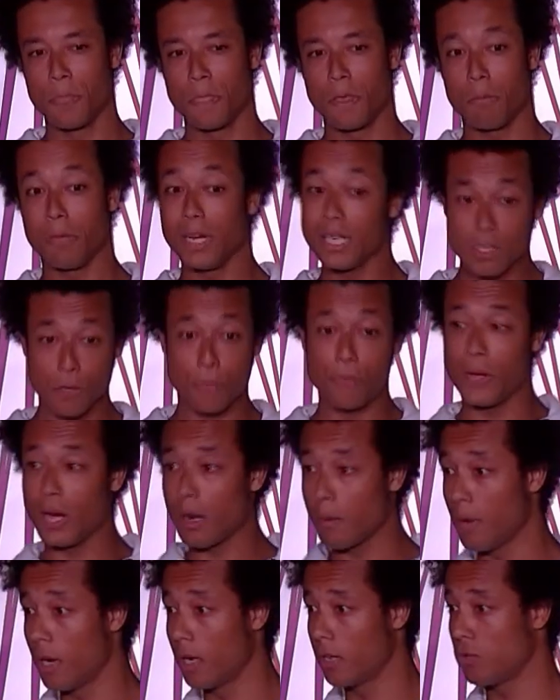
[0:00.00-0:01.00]
But that's a fair
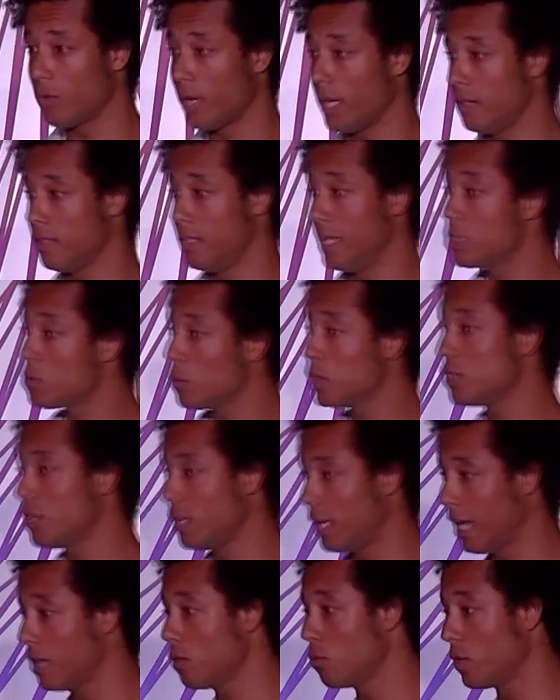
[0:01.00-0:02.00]
market rate. That's what you
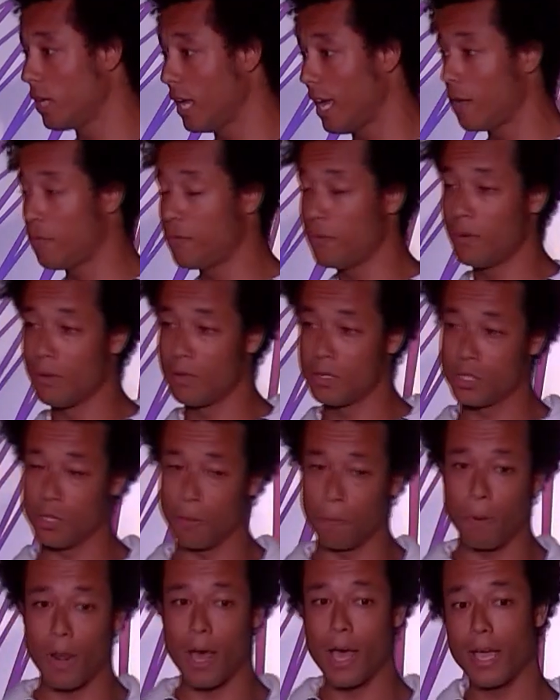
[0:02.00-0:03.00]
get when you have
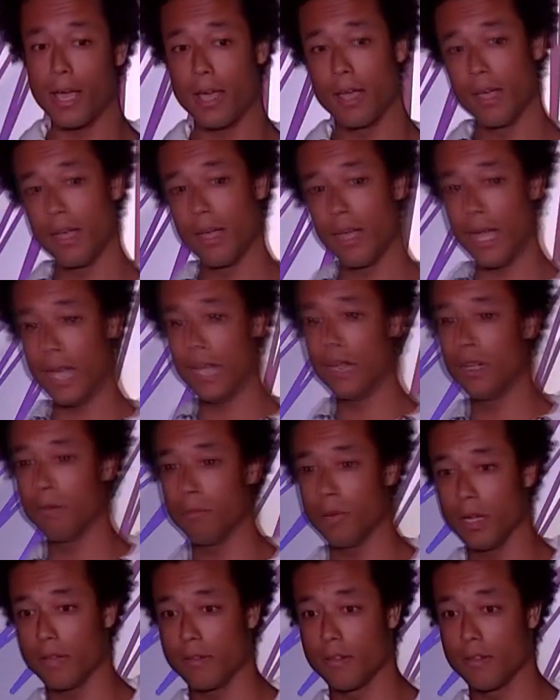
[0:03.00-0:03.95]
supply and demand.